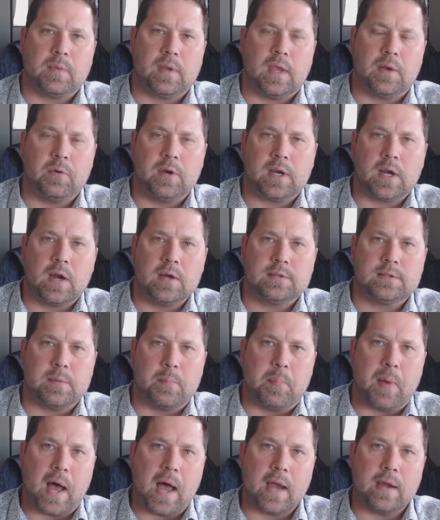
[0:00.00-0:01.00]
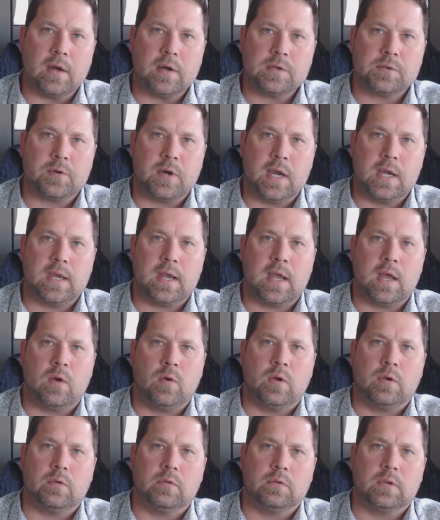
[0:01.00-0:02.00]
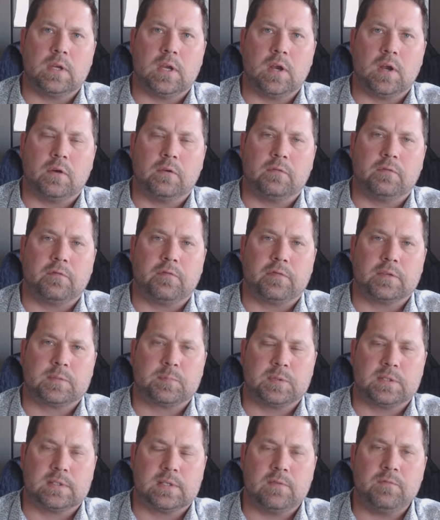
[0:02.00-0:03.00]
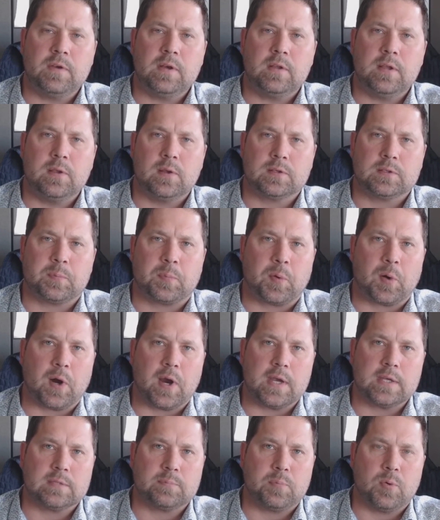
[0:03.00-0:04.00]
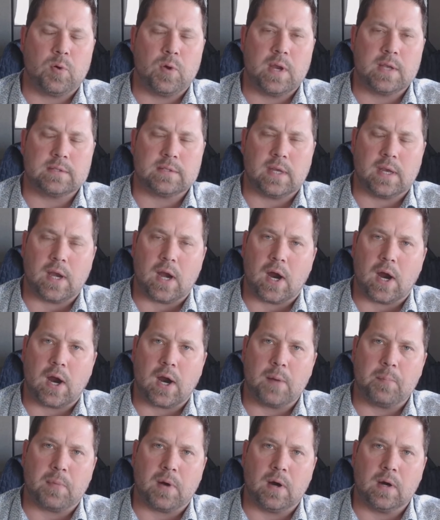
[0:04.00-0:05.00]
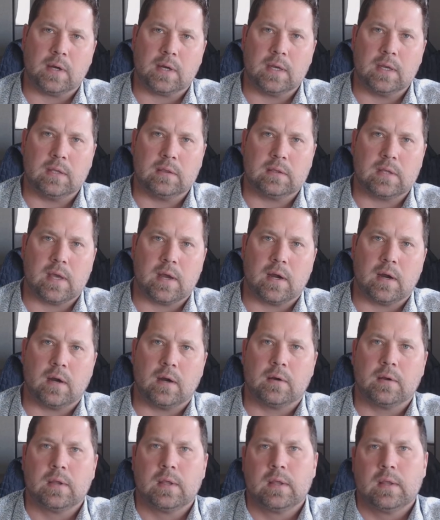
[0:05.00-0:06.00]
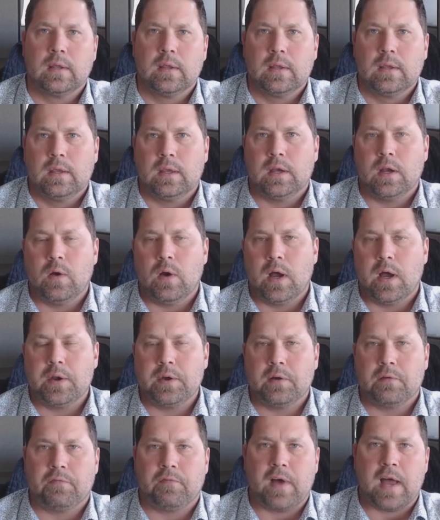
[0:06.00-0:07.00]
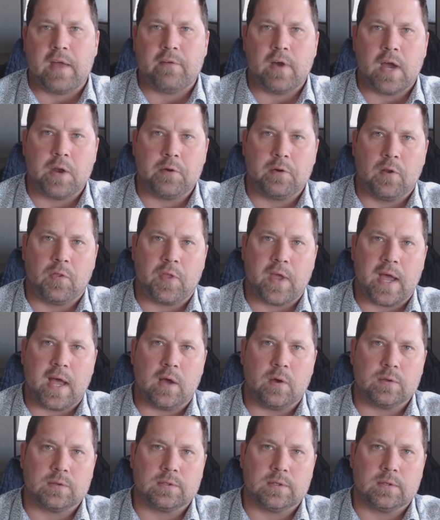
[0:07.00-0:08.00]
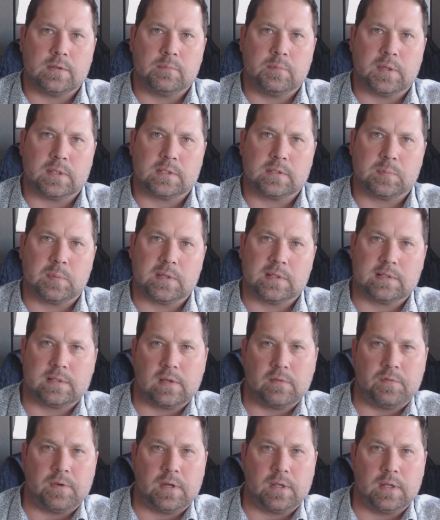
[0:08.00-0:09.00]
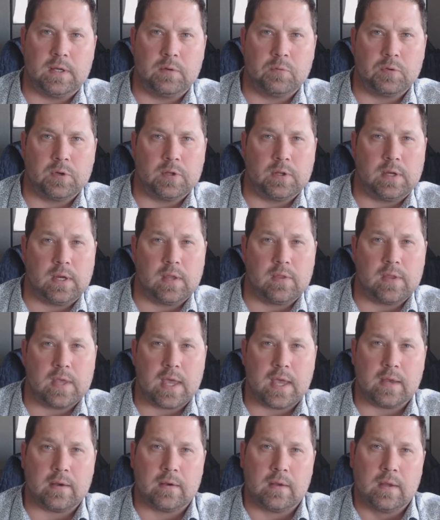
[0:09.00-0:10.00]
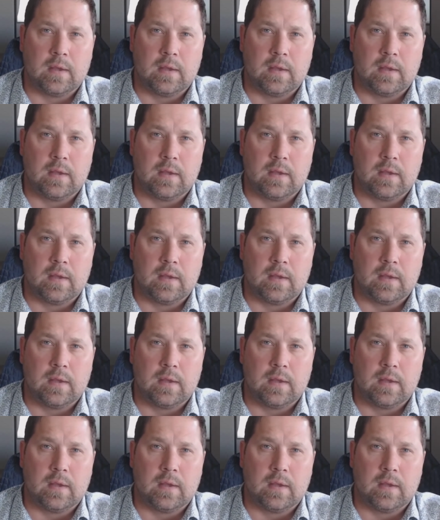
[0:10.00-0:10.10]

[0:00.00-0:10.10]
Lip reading: in regards to buyers right now, specifically those price points in our market that are under 500,000, but specifically really in that